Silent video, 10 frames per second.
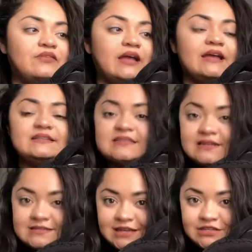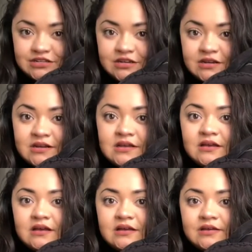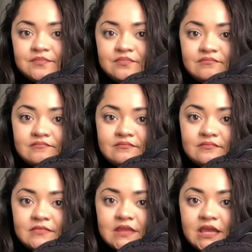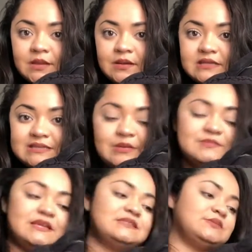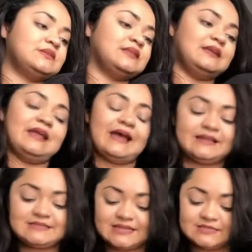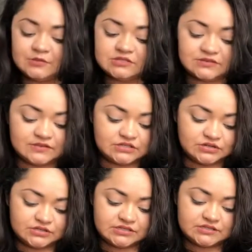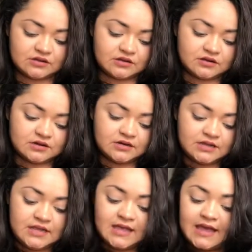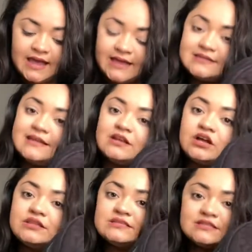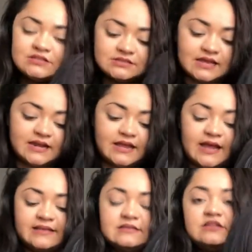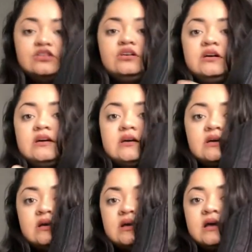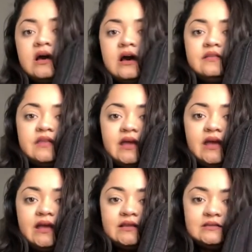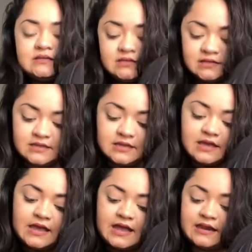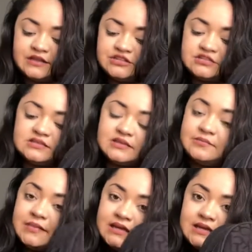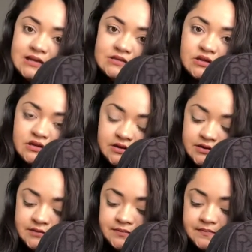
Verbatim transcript: have a hand sanitizer, um, because I'm obsessed with clean hands, as most of us nurses are. And then on this little side, it has a little hook on the end, and I just clip my keys on here.